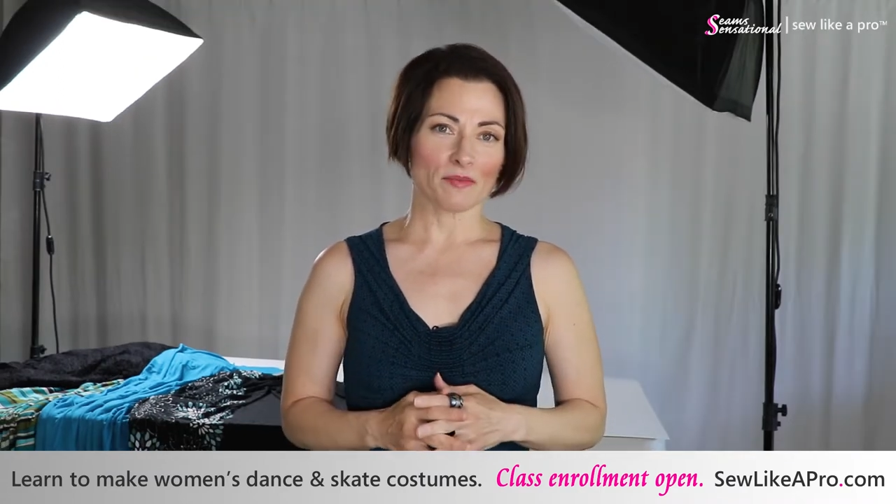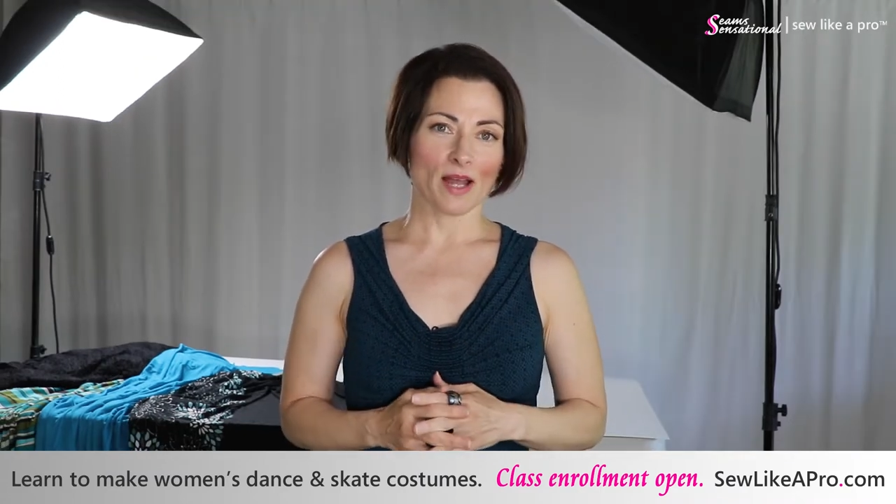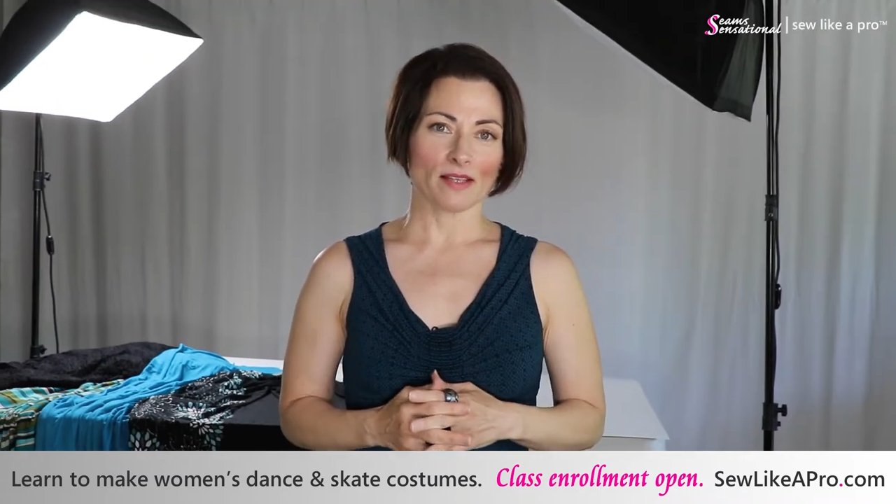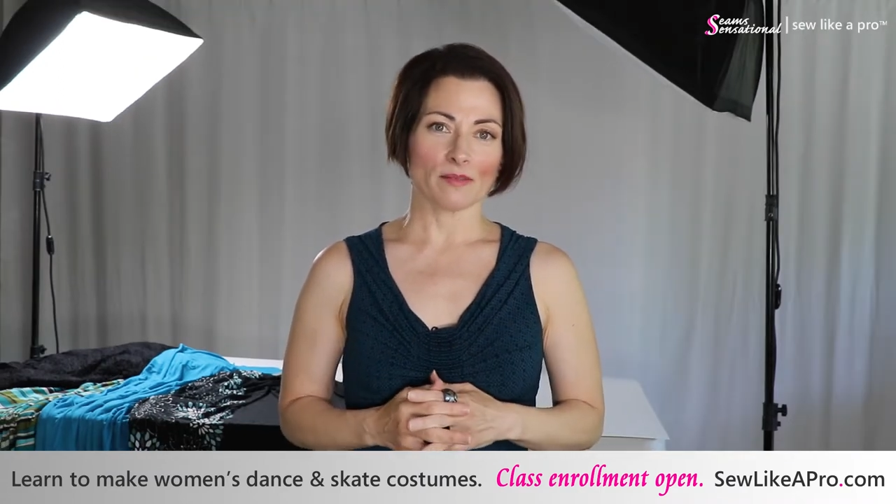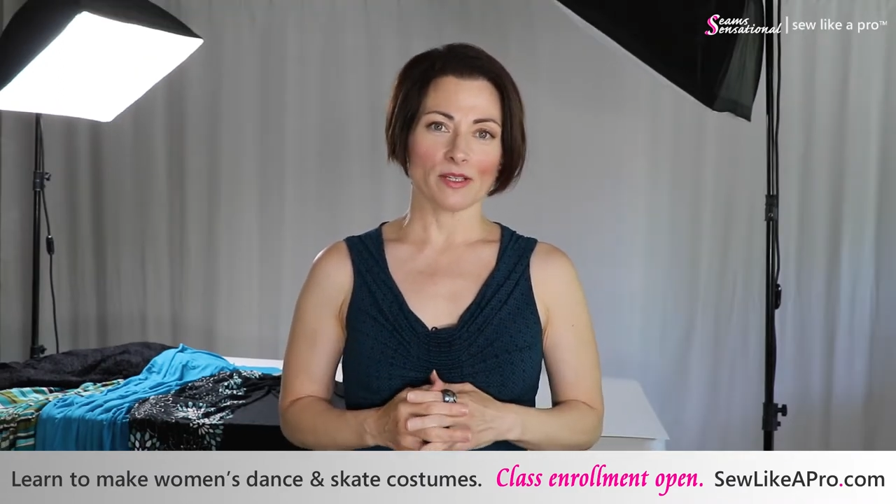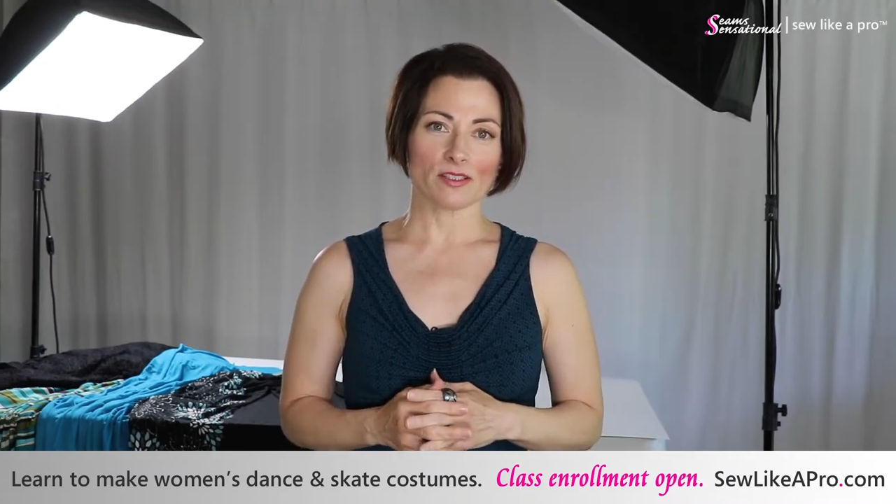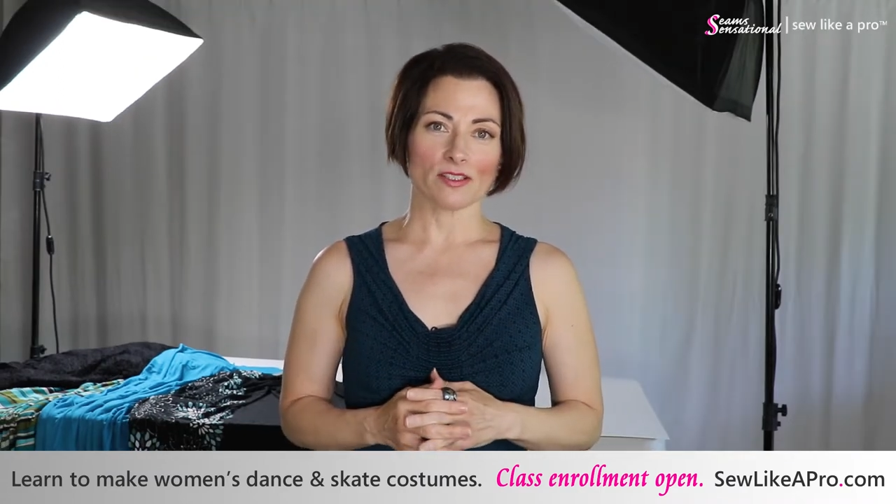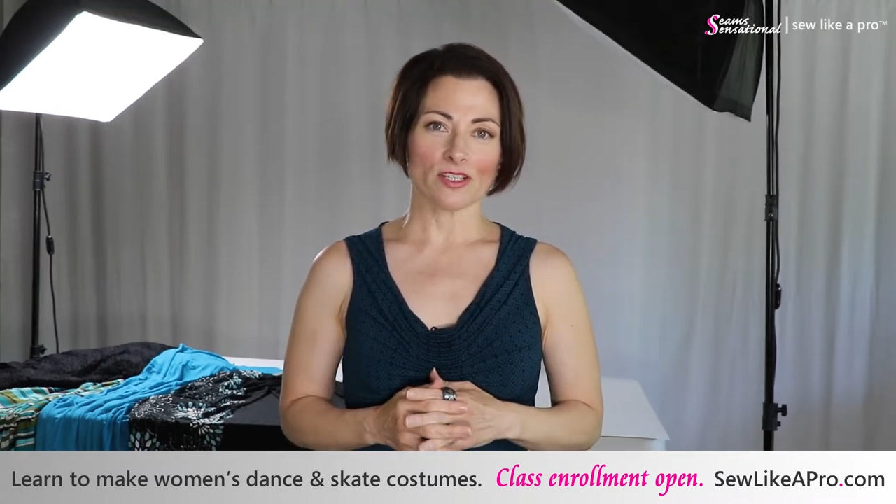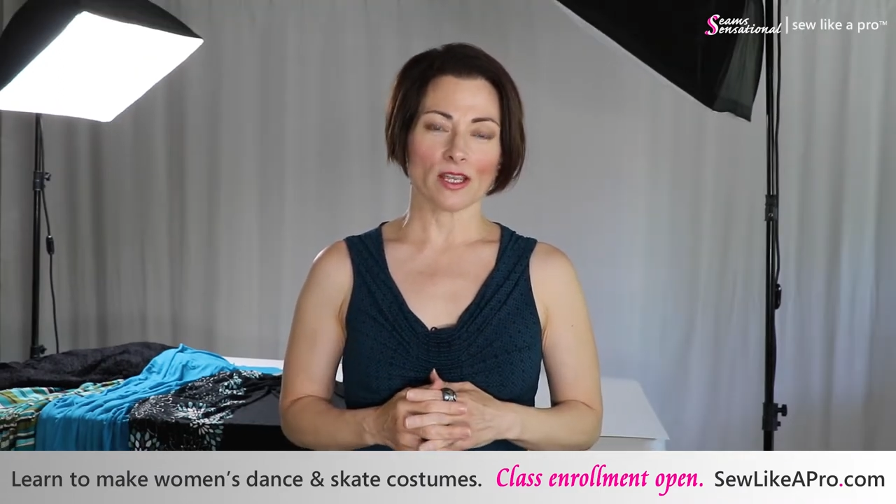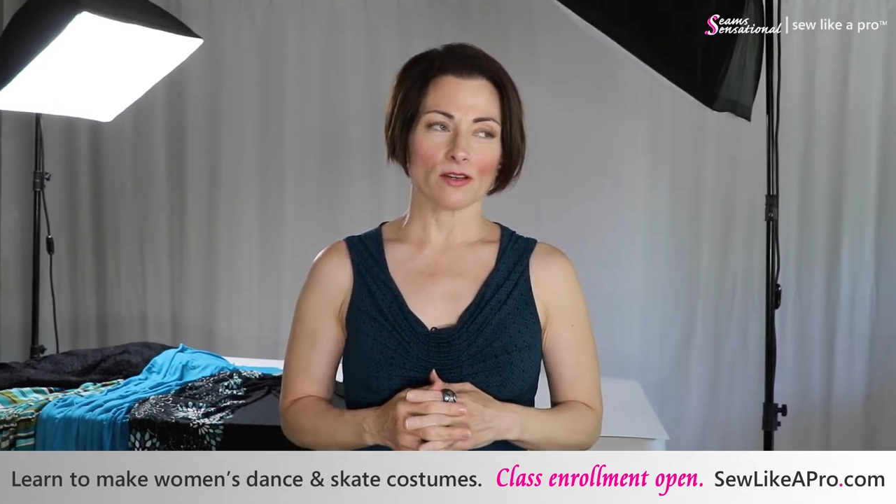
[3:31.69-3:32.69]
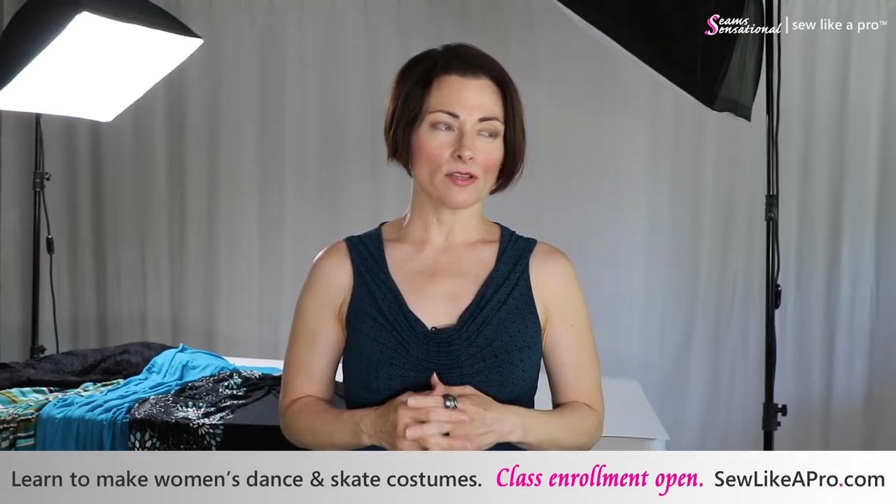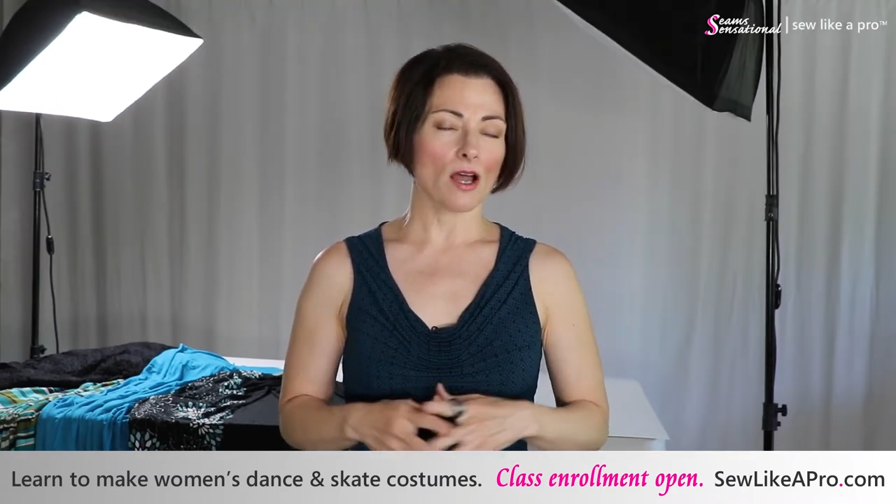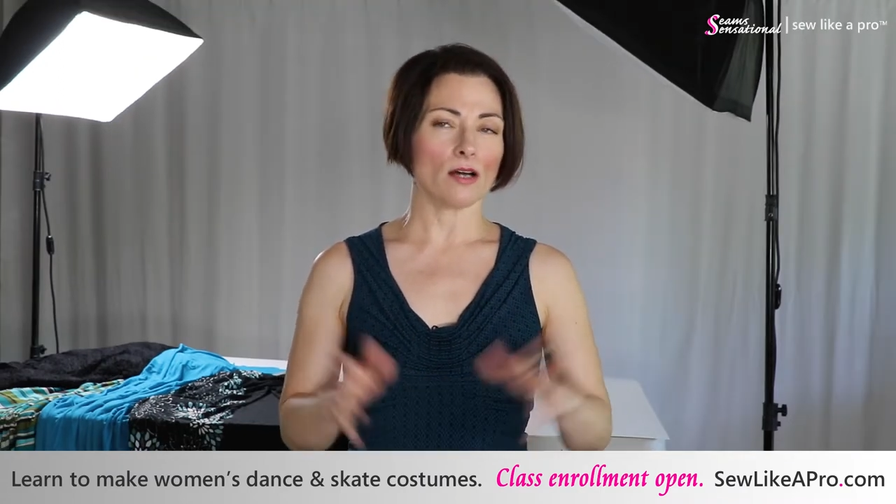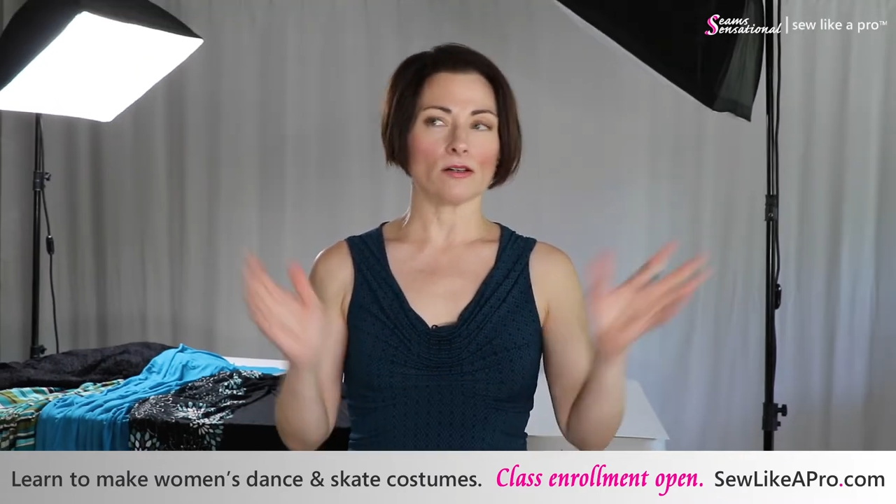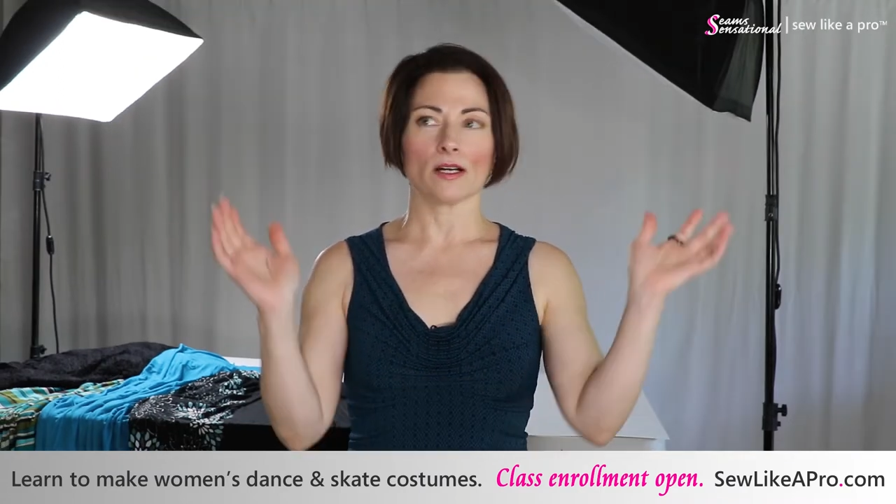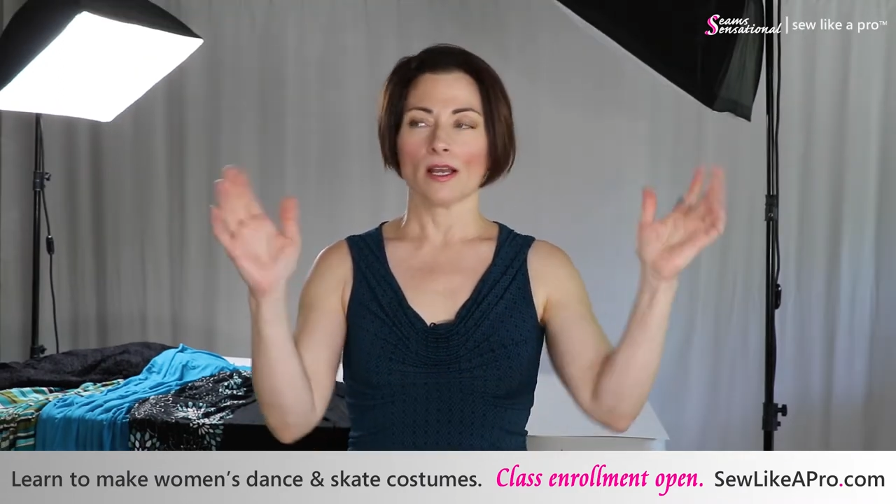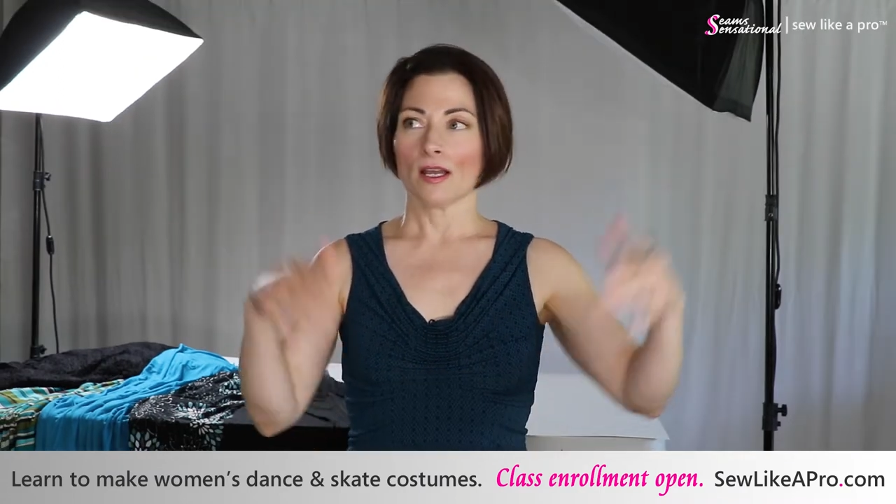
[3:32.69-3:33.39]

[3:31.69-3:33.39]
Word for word: about the business, she goes, Oh,